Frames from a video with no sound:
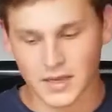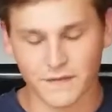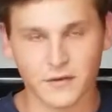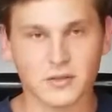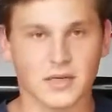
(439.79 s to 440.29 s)
It
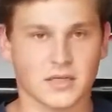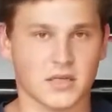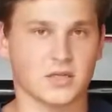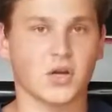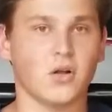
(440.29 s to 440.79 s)
feels like it's
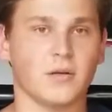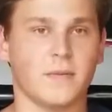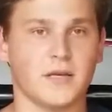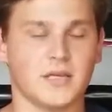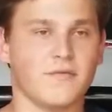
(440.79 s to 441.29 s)
like a solid
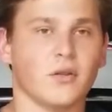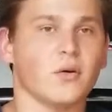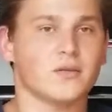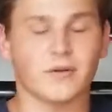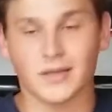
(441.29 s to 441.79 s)
piece, even though
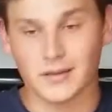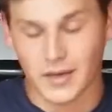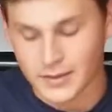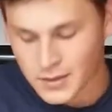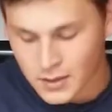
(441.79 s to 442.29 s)
it's really
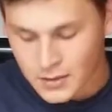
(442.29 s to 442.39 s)
light.